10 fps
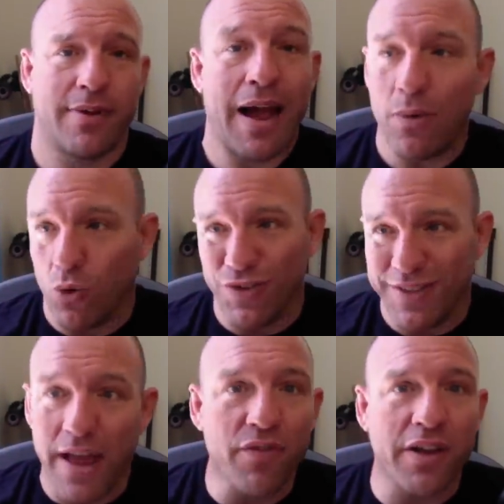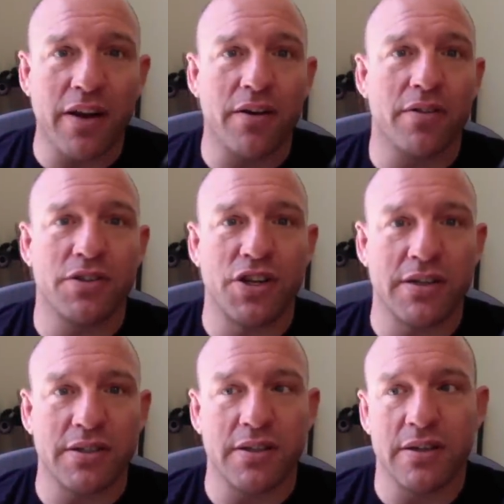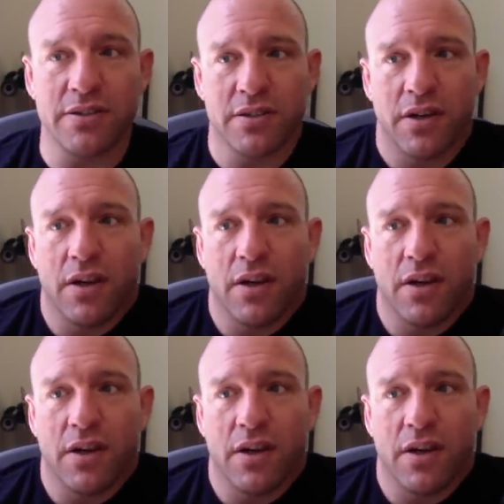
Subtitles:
I will never get another chance at this.